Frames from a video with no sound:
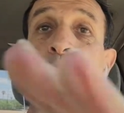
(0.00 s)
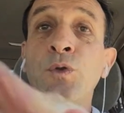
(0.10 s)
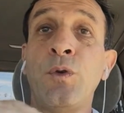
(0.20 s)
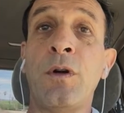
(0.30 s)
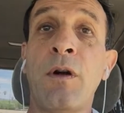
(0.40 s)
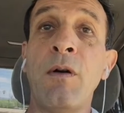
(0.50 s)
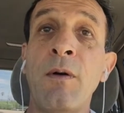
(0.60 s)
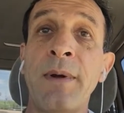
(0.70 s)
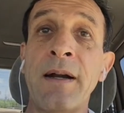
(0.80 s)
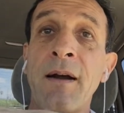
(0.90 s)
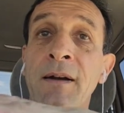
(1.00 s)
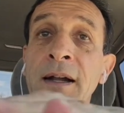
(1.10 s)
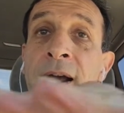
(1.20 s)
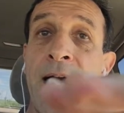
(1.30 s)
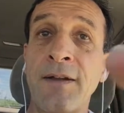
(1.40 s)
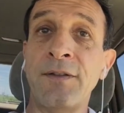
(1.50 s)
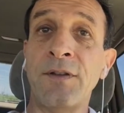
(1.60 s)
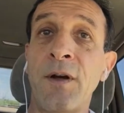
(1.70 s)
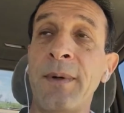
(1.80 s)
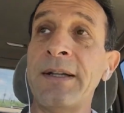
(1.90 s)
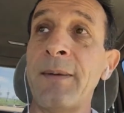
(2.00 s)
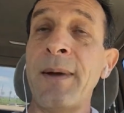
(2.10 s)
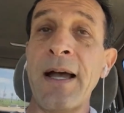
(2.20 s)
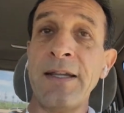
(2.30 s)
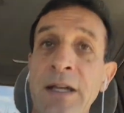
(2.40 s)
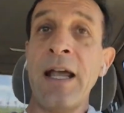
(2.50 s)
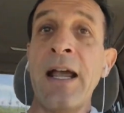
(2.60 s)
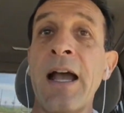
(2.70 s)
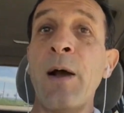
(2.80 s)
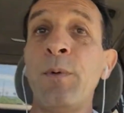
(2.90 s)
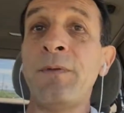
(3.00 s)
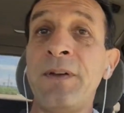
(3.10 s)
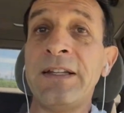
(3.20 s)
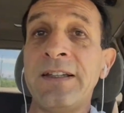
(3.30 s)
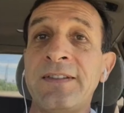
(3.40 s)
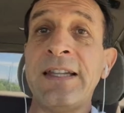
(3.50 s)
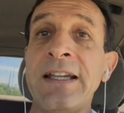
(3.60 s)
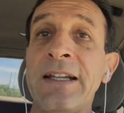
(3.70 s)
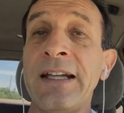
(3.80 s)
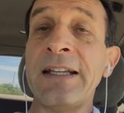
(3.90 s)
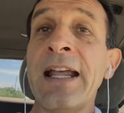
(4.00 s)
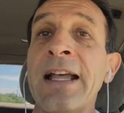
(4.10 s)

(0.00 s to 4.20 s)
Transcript: to hover our hands over the body and we feel this tingling.